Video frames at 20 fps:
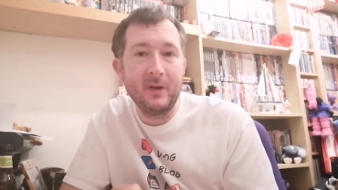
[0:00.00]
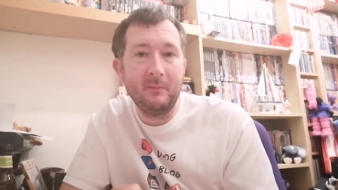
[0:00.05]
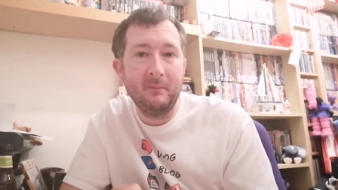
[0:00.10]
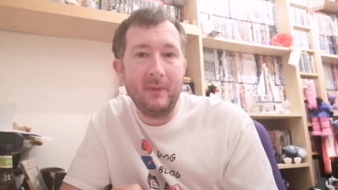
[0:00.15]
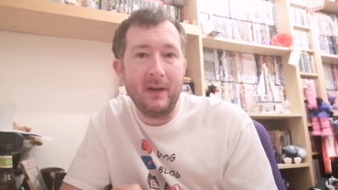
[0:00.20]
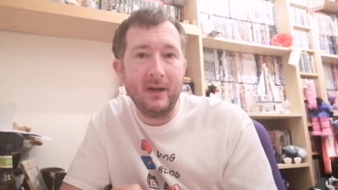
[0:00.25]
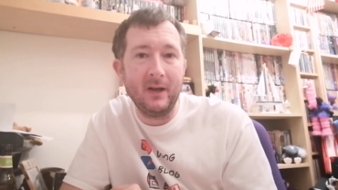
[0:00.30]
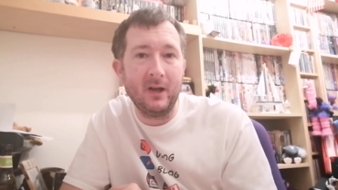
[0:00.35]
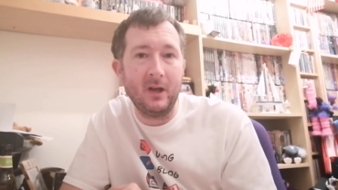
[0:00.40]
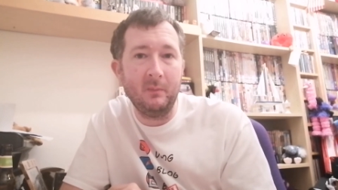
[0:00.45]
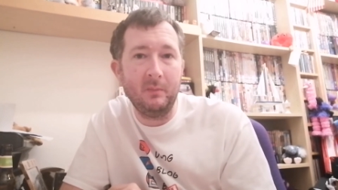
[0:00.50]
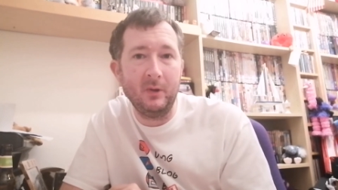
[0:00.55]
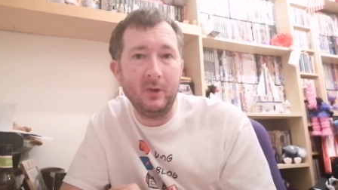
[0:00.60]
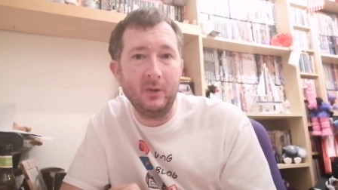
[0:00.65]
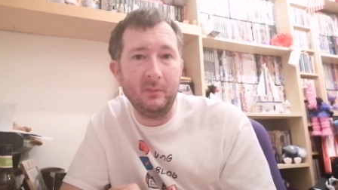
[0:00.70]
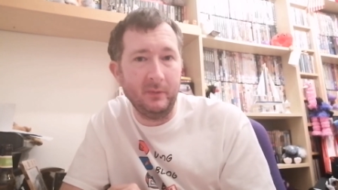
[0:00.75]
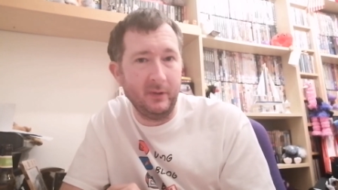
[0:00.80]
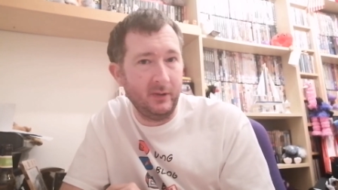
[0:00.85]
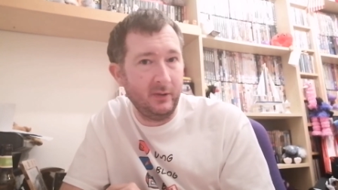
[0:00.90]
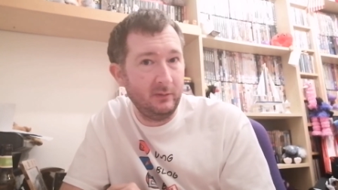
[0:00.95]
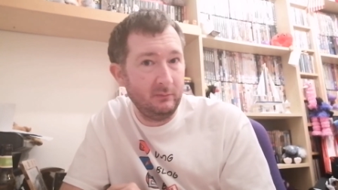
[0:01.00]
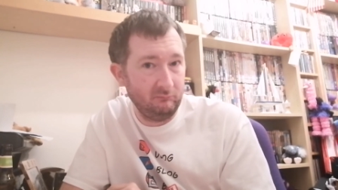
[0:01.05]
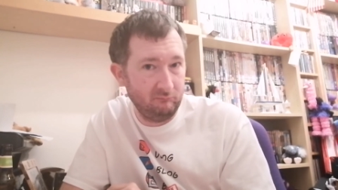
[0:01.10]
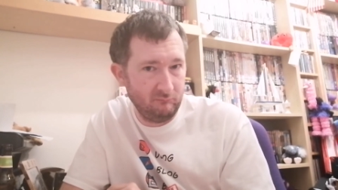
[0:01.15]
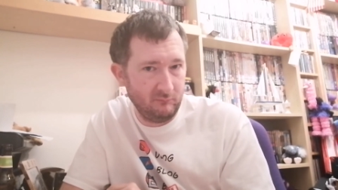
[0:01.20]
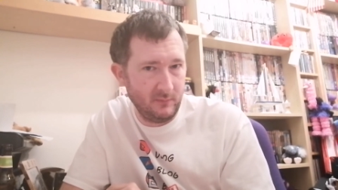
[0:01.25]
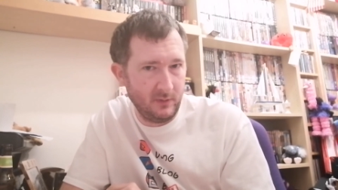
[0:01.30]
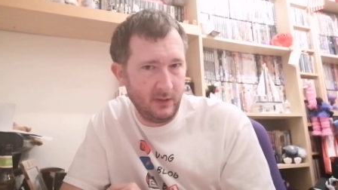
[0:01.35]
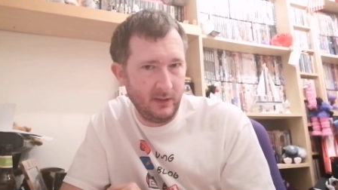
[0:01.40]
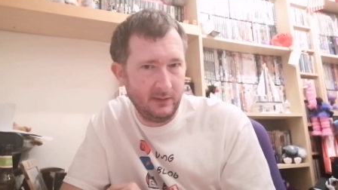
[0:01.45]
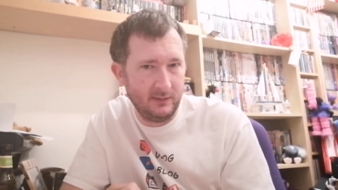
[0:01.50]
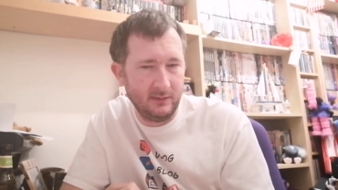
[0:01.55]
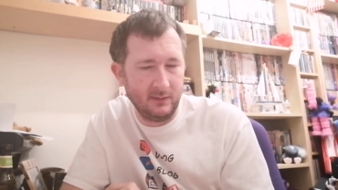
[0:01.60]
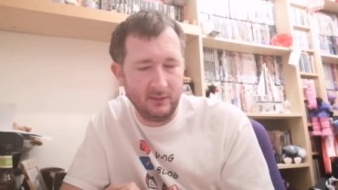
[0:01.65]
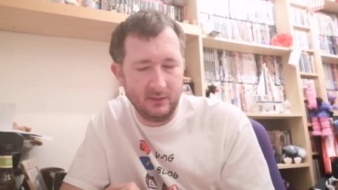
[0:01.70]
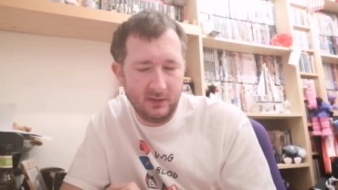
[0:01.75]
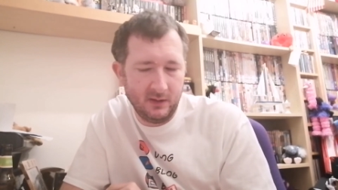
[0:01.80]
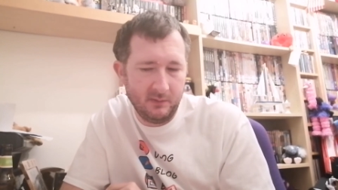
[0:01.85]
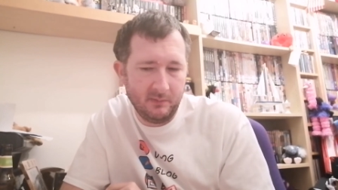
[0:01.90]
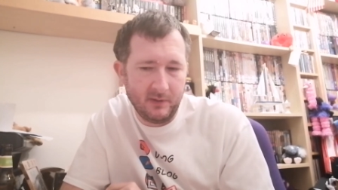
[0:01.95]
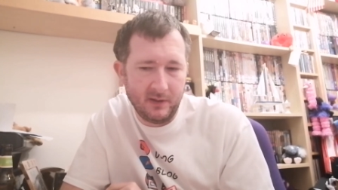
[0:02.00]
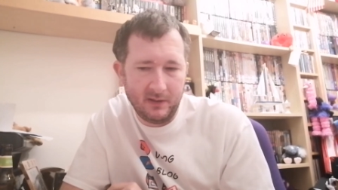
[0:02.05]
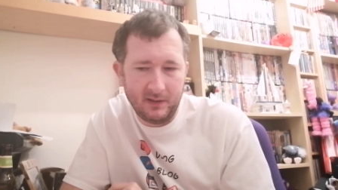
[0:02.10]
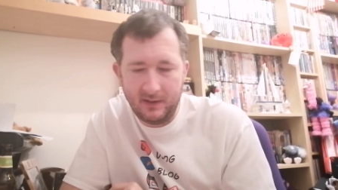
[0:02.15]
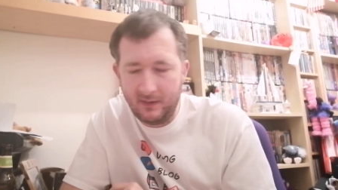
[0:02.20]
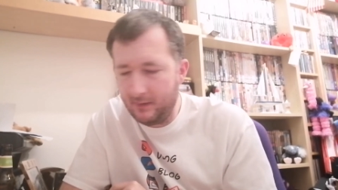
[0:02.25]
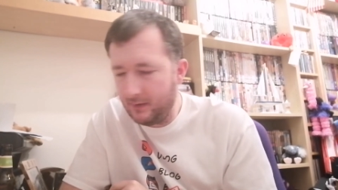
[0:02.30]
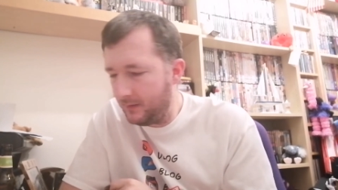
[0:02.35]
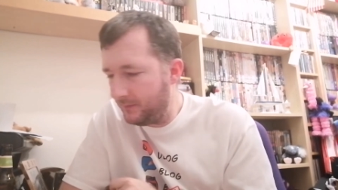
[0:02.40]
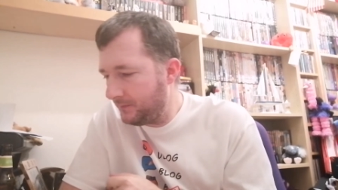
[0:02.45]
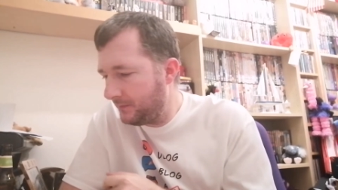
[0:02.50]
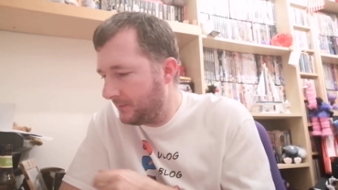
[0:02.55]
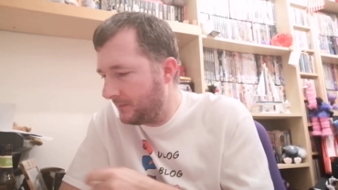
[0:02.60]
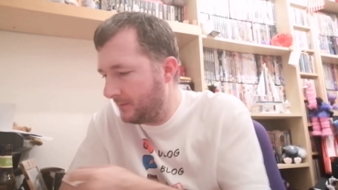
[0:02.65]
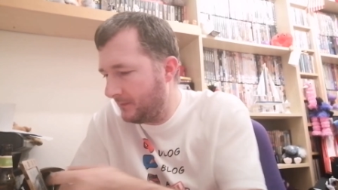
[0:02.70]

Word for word: Mango Blue Moon, it's not too bad either.